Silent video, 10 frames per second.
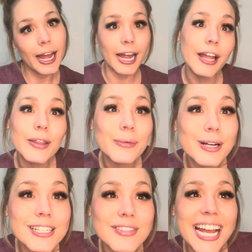In the
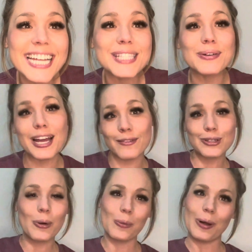words of Tay Swift,
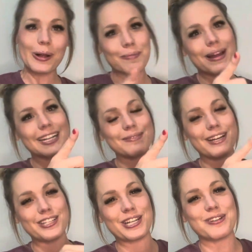oh, welcome back to my
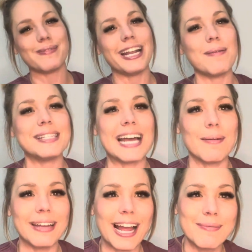channel. My name is
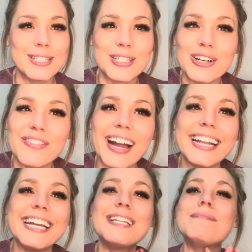Abby. I am a certified
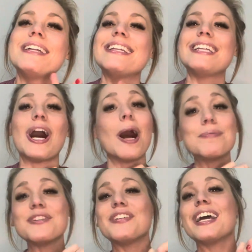independent
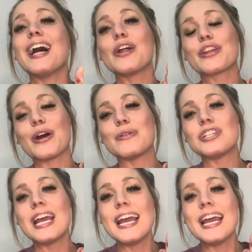Optavia health coach.